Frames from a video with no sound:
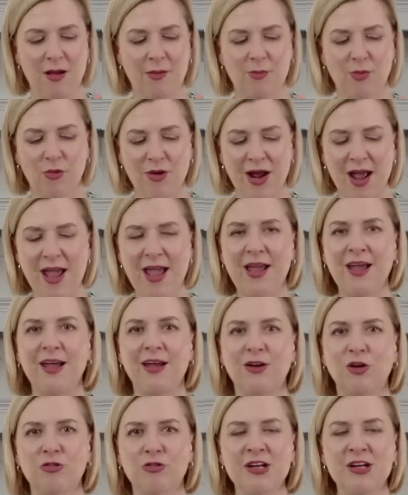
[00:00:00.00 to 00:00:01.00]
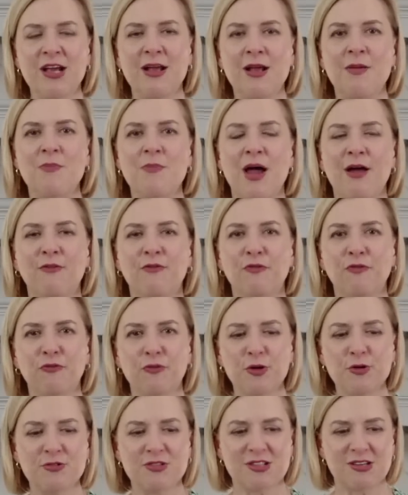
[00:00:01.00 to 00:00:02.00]
Meringue and cream and
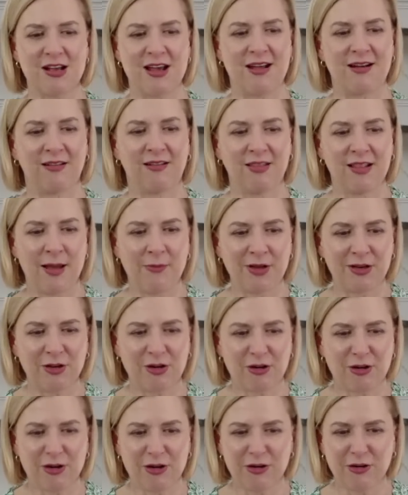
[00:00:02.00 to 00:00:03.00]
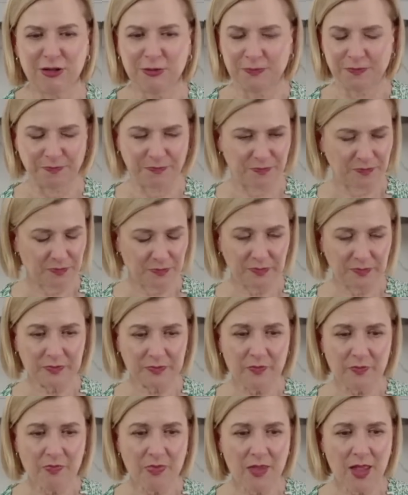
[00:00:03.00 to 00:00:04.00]
fruit and a lemon curd.
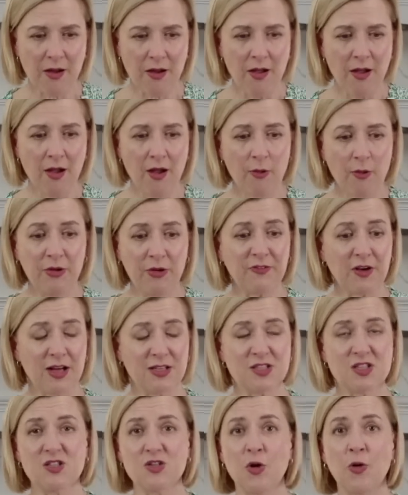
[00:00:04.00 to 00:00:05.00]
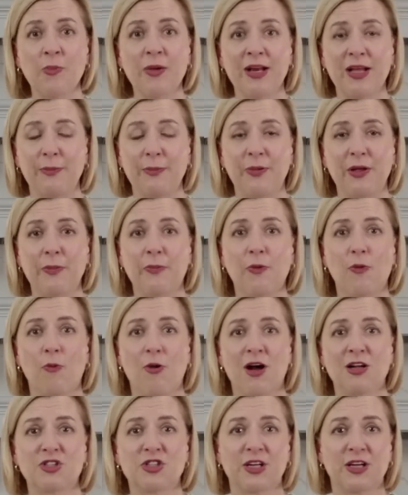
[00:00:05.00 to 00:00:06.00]
We've got so many people
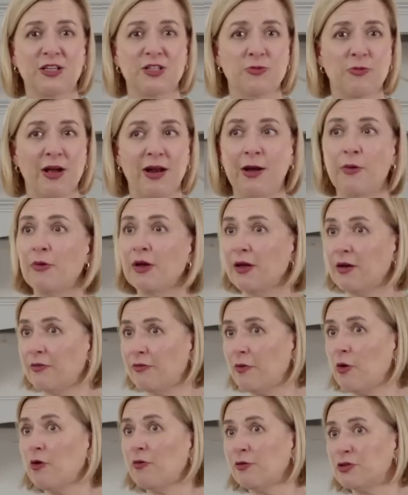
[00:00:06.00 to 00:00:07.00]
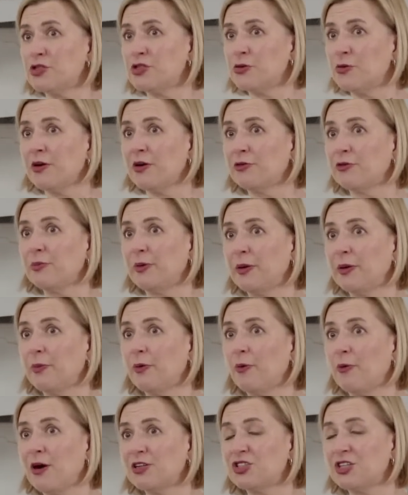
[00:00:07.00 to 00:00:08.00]
watching us right now. We have over 200
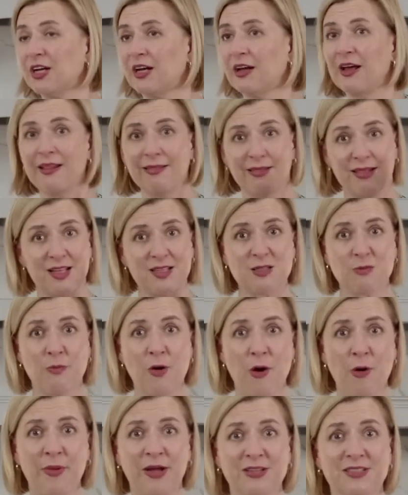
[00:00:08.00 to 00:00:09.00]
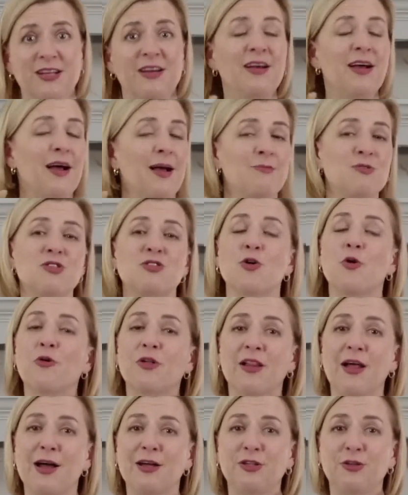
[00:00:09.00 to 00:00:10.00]
people watching this moment. I'm so
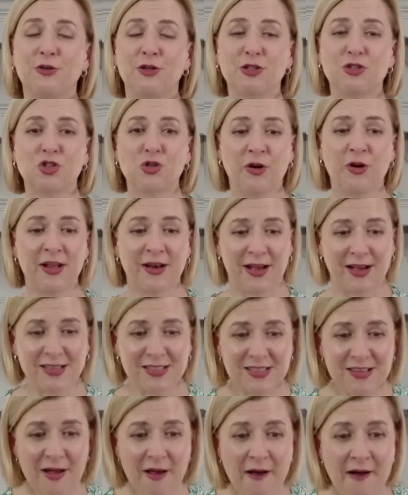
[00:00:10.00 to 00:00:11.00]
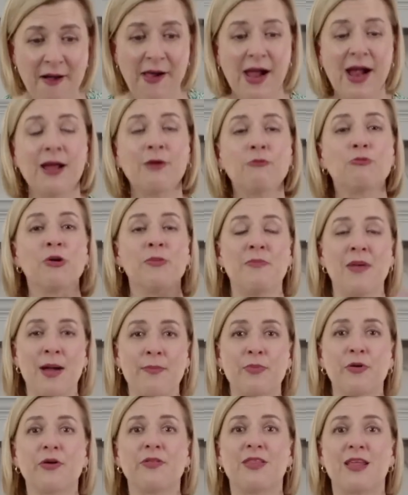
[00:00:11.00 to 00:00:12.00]
glad you could join us. And
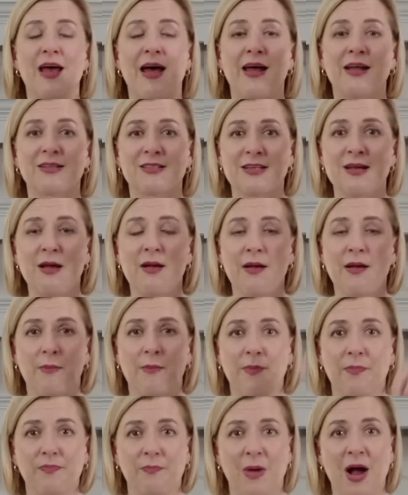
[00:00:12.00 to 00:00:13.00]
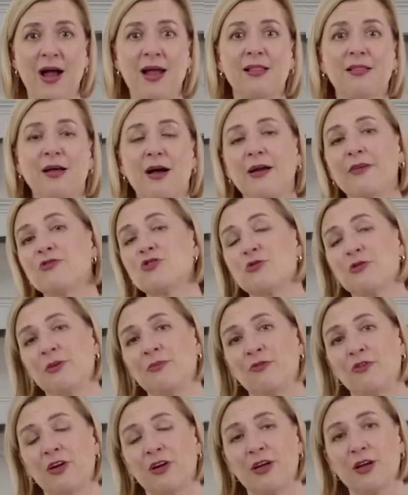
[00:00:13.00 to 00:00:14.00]
remember that my live
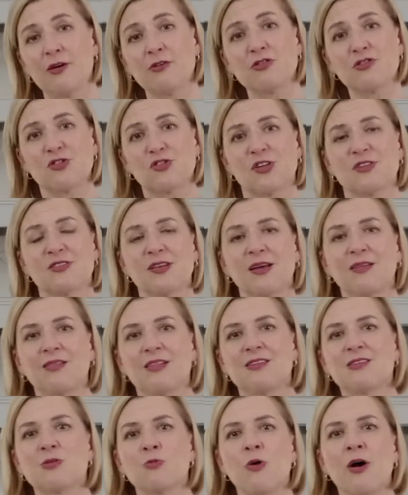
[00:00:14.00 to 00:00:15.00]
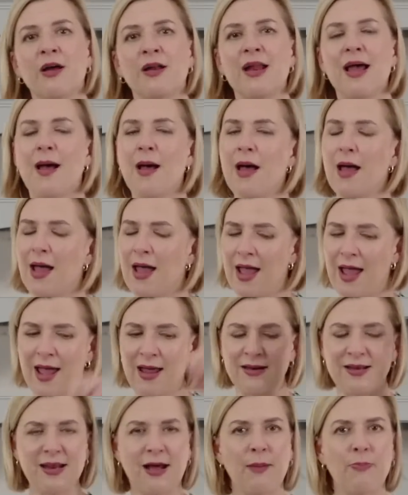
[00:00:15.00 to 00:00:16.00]
stream videos, just like this one,
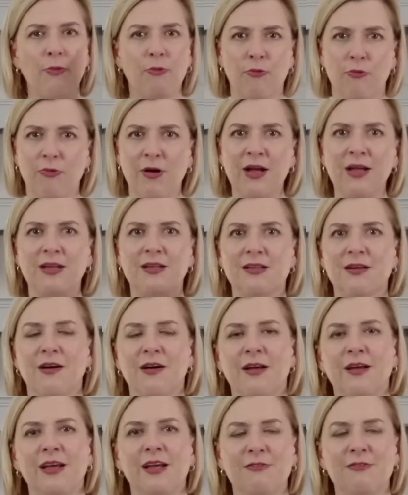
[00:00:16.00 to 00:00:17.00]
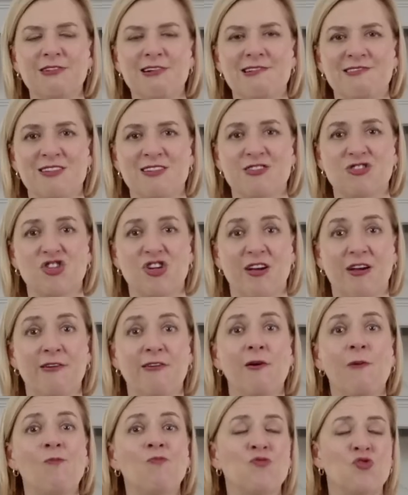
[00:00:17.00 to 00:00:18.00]
end up right here on the
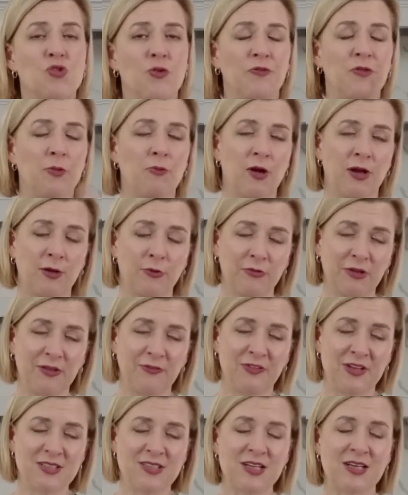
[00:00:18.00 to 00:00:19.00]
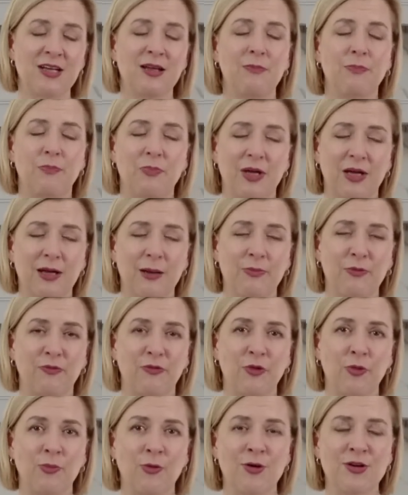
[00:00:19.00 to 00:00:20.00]
channel. So if you want to revisit it, pick up a
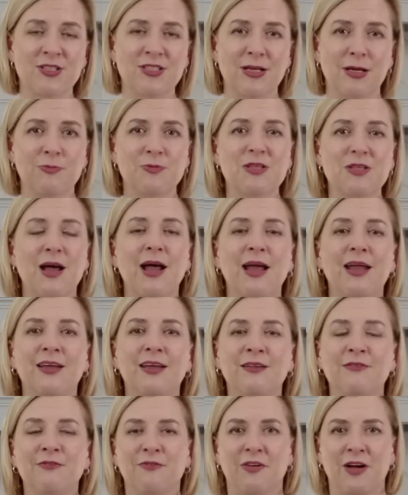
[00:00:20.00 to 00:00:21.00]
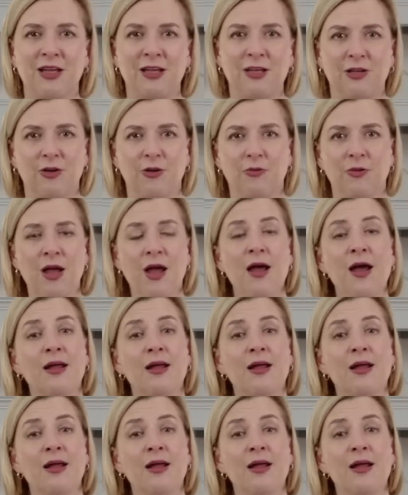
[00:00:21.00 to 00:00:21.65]
few more tips, I invite you.